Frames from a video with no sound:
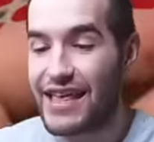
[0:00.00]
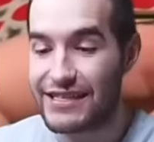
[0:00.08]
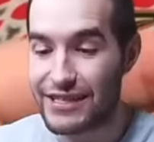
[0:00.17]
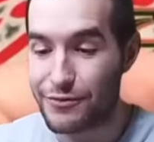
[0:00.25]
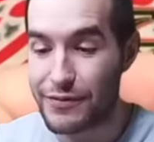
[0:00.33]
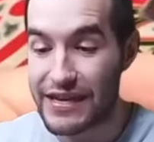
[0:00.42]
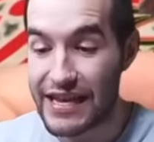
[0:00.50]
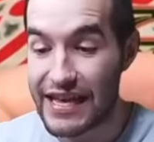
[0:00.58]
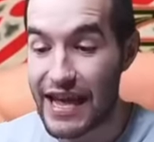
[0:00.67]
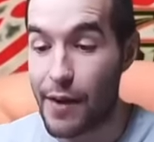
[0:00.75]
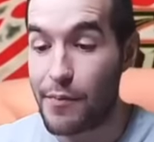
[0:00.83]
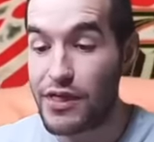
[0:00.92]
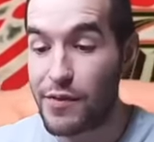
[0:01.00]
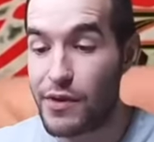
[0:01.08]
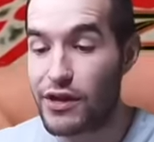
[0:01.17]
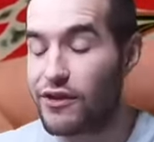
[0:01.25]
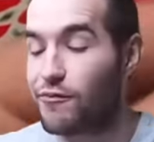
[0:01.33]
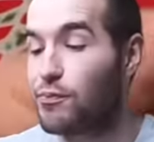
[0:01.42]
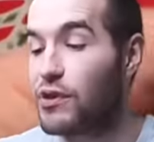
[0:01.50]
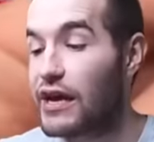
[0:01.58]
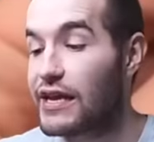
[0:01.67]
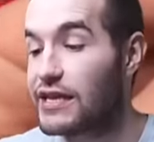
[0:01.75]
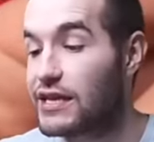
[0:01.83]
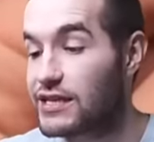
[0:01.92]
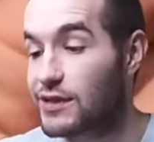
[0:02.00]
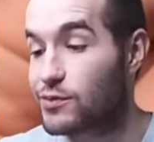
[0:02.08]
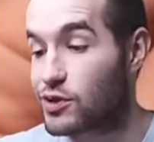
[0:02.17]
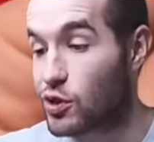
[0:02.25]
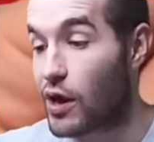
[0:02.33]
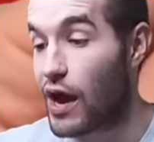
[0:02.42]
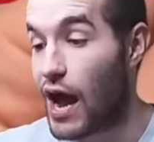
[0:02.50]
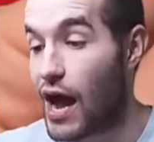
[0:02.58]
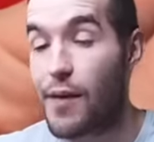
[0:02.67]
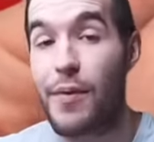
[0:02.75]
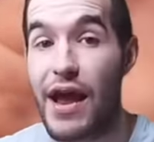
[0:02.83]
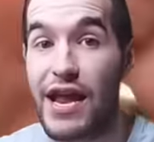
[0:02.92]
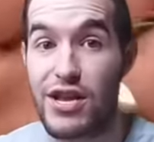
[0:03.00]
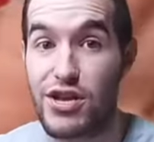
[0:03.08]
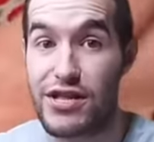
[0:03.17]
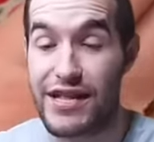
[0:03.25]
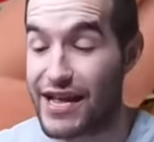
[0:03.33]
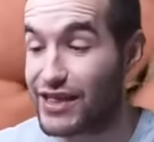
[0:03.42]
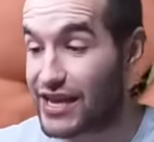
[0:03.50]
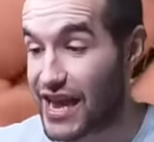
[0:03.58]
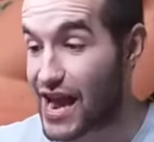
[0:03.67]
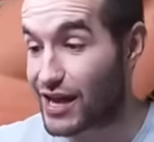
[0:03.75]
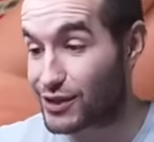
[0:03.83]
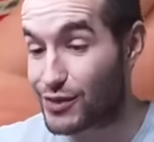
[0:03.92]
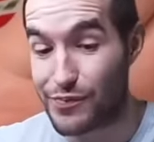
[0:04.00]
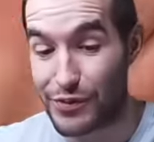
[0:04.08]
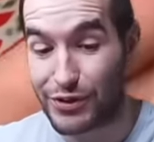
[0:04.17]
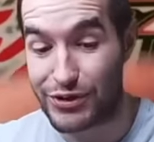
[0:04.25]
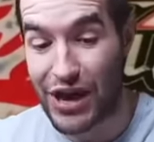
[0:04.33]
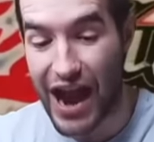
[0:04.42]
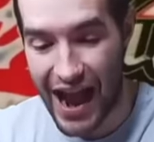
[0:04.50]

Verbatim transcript: This is ridiculous. I'm in the middle of plugging to subscribe and, and the Chaos Emperor.